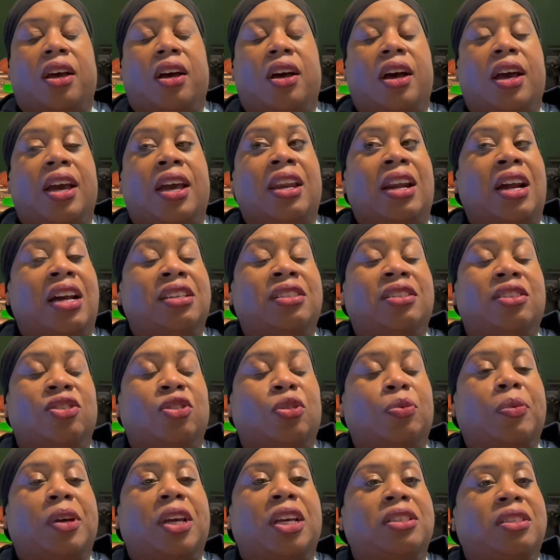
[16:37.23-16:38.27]
And I still
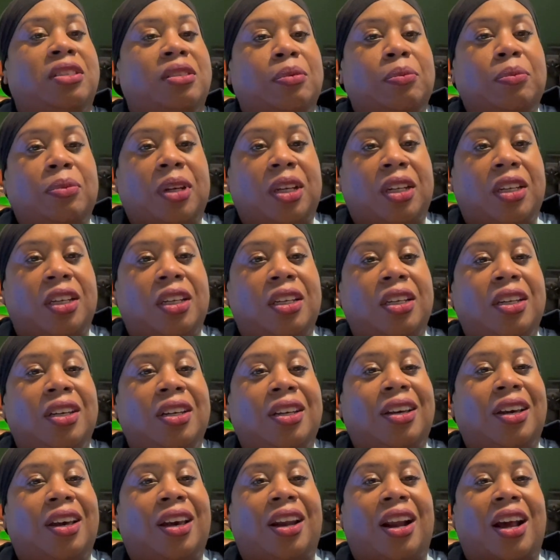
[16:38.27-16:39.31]
made some money,
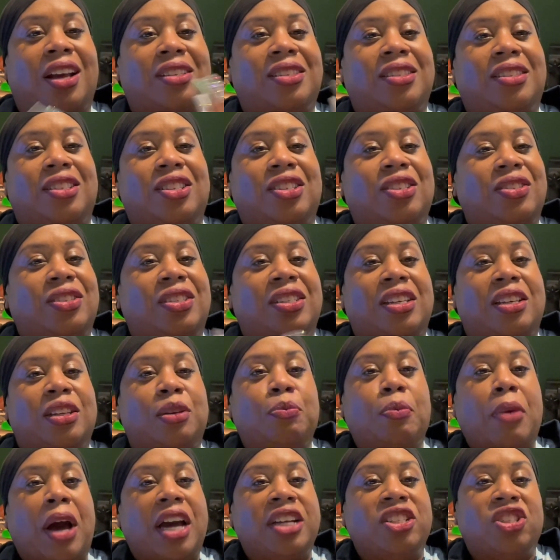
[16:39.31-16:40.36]
and I still did
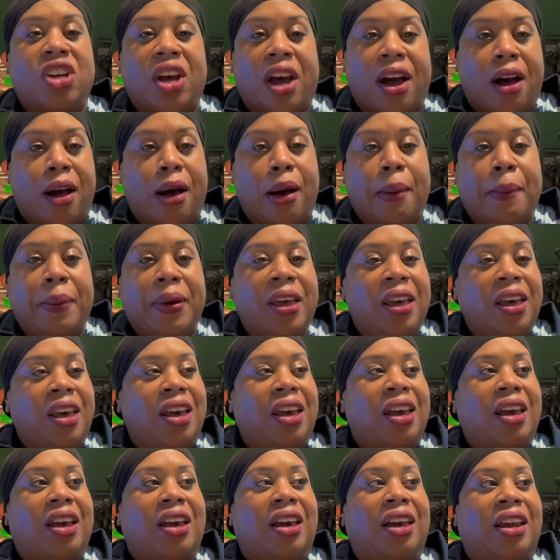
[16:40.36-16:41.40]
my job,
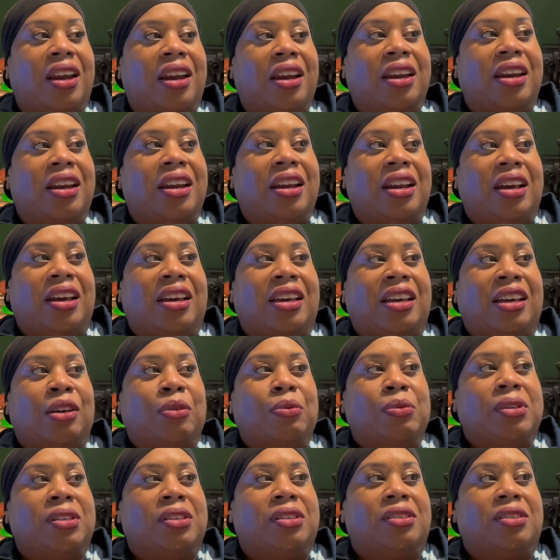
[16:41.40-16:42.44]
and it
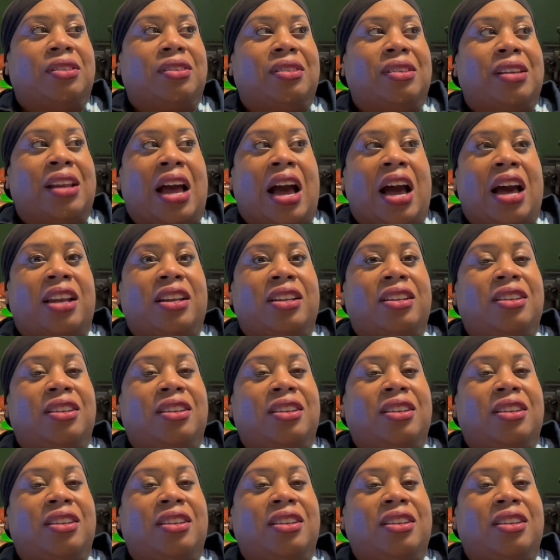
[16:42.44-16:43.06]
was not